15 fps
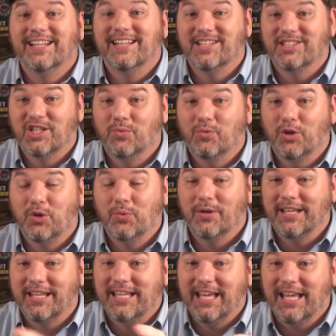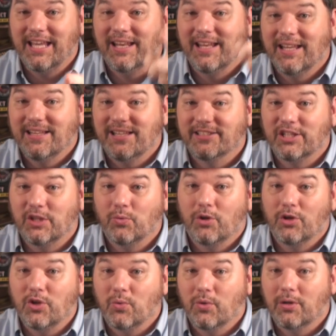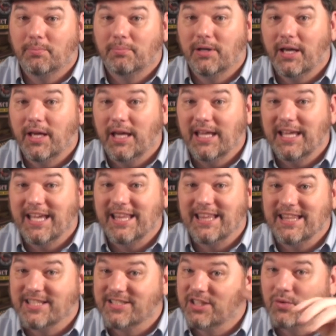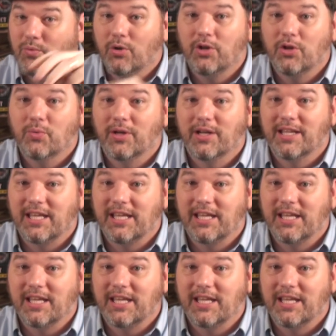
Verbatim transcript: This is the one you want to get this is the one you want to play, and this is the one you want to